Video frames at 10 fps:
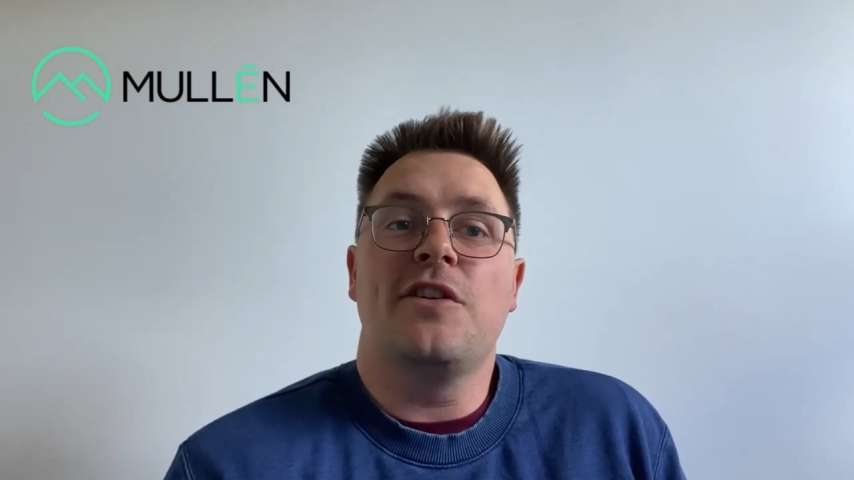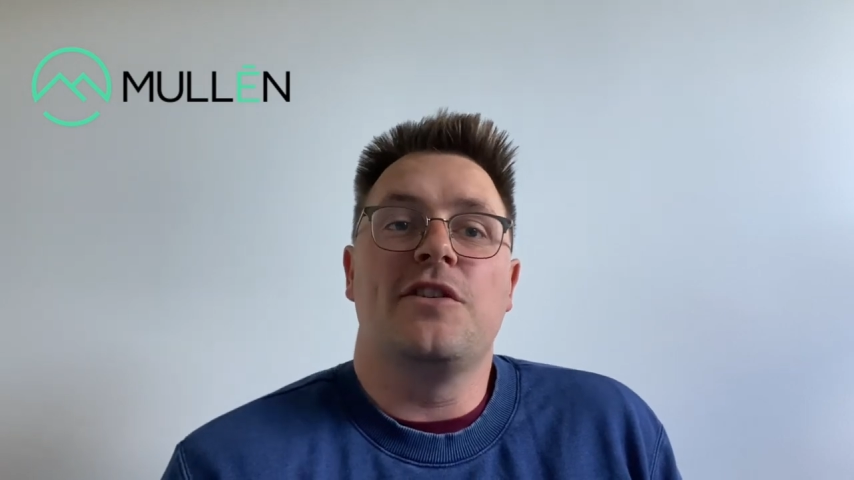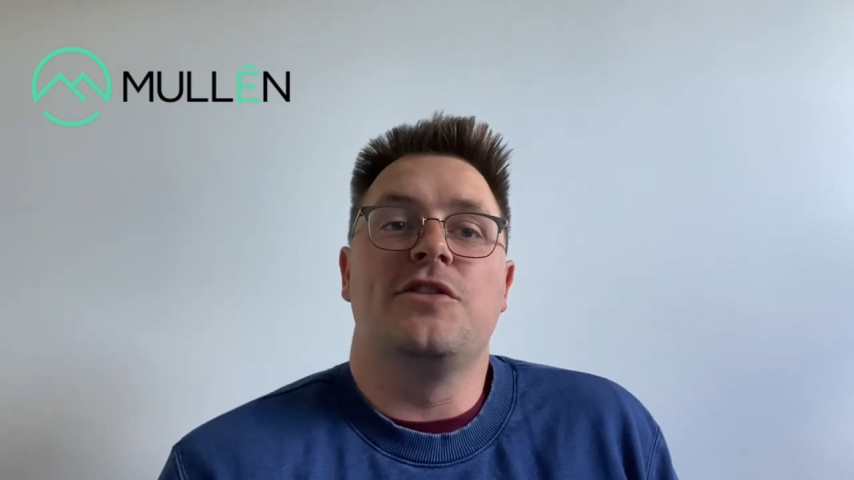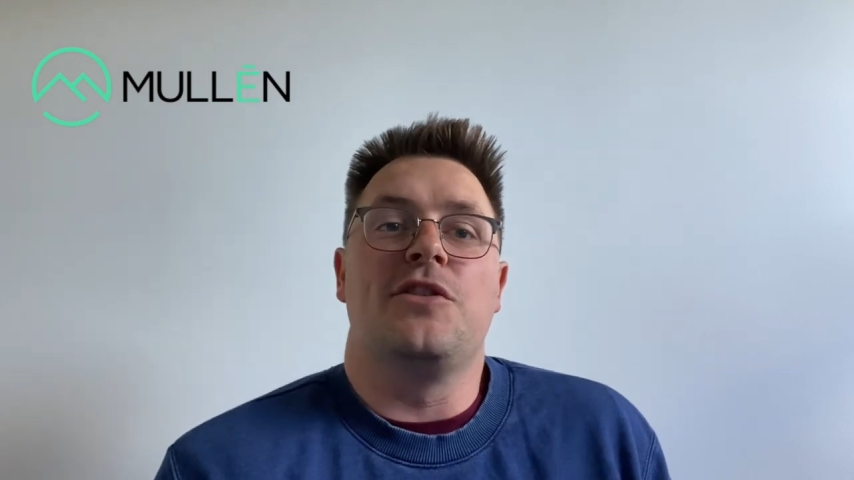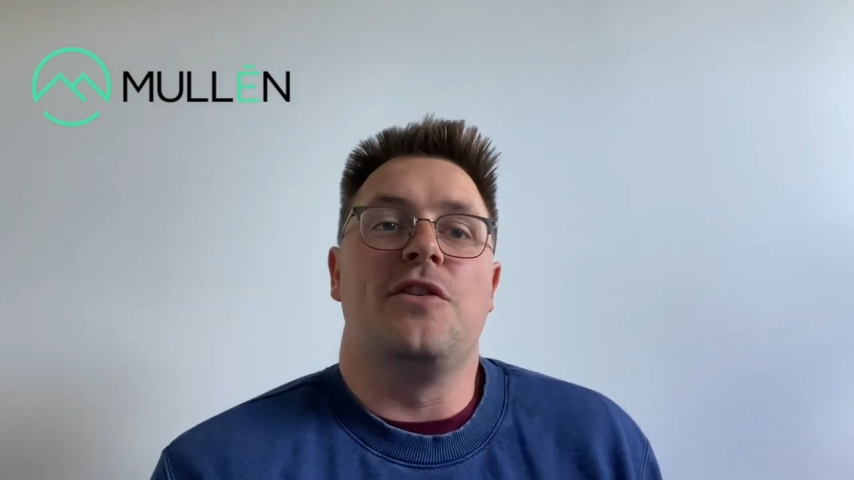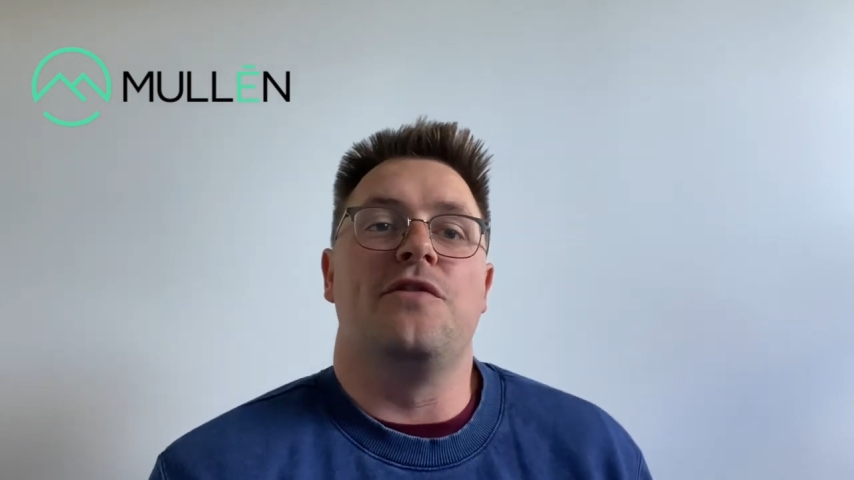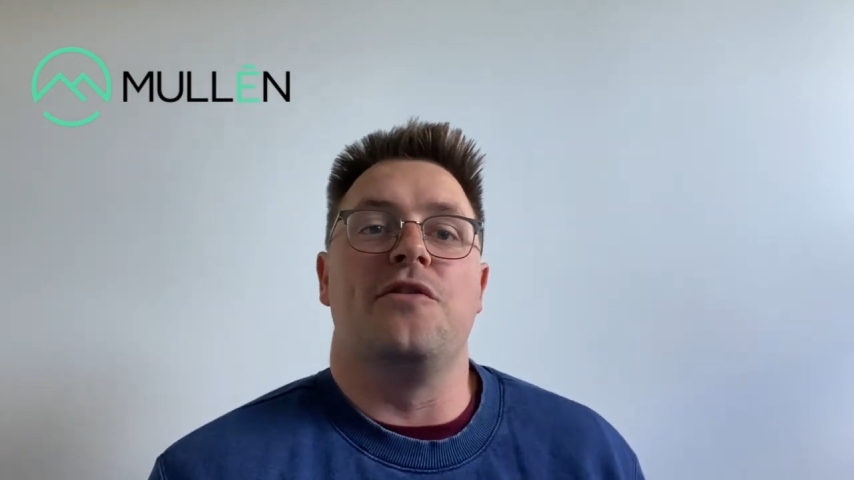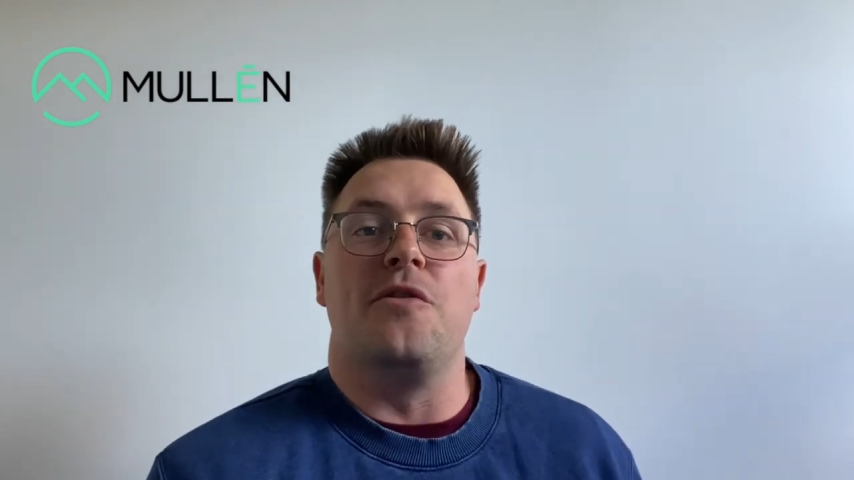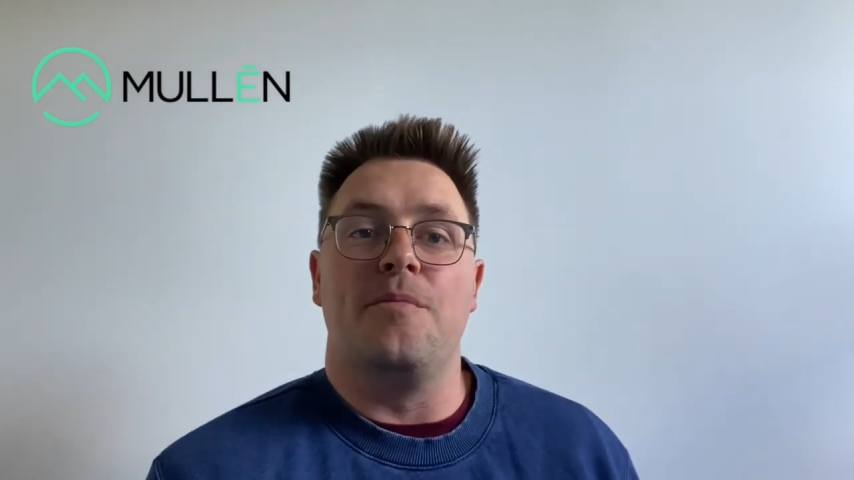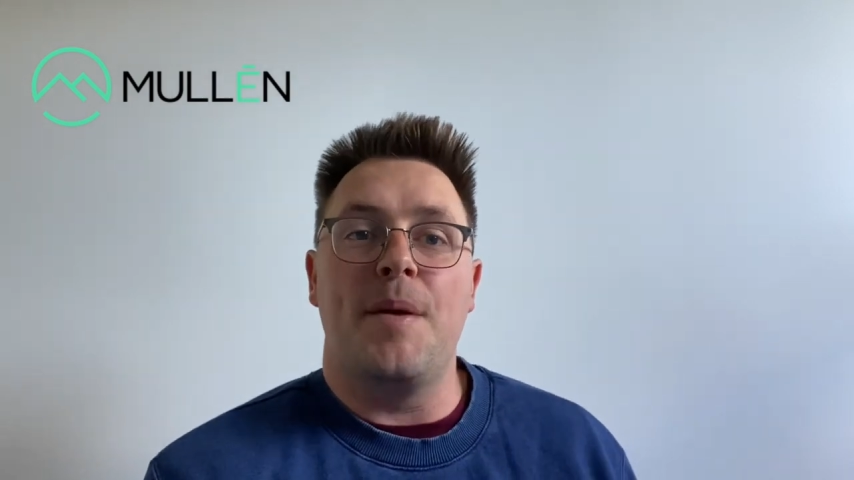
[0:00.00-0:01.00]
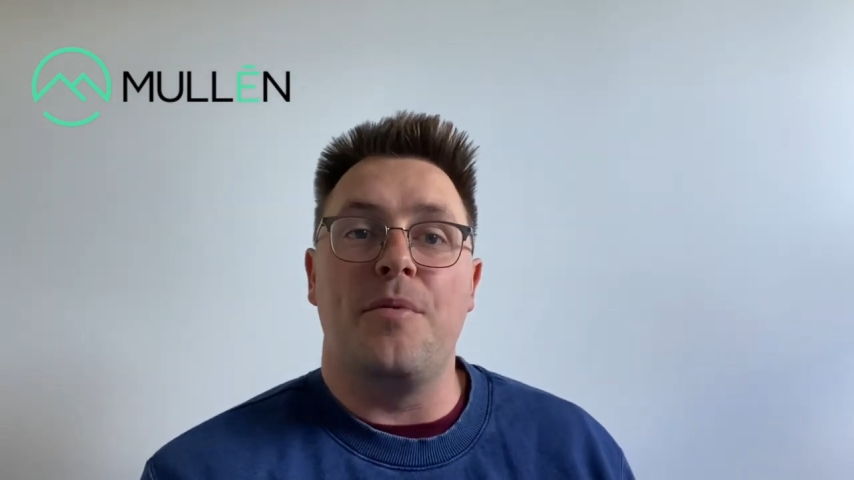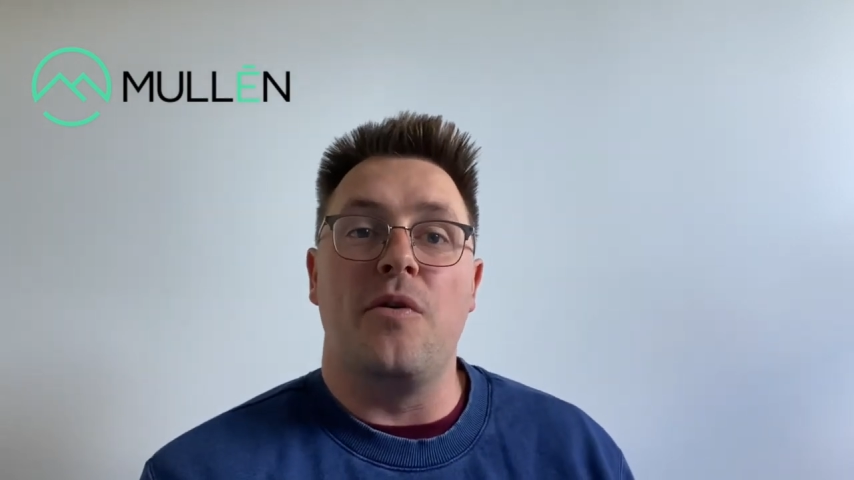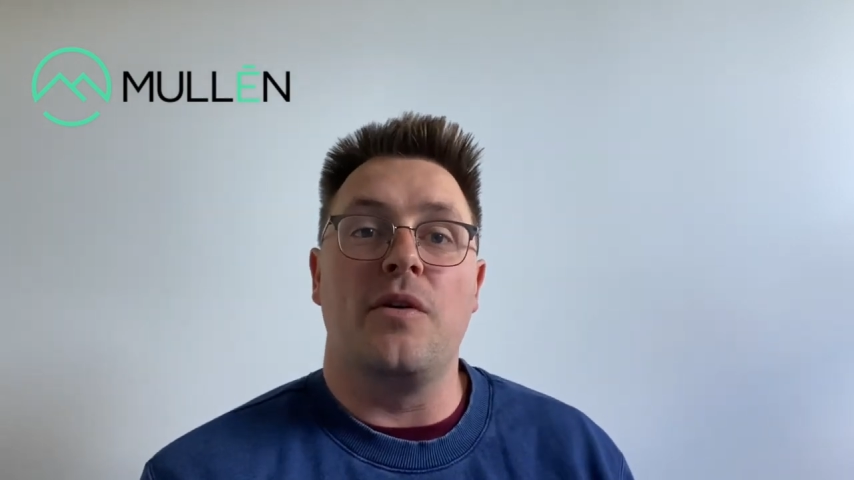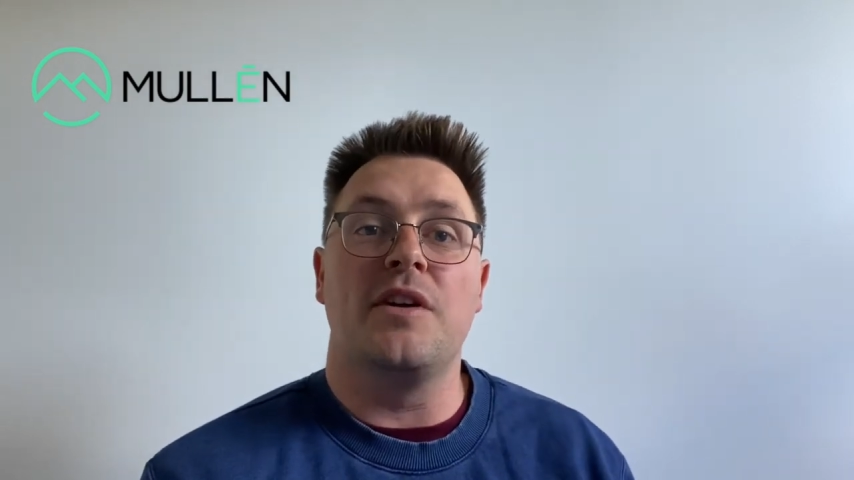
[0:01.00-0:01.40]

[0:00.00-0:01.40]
concern for people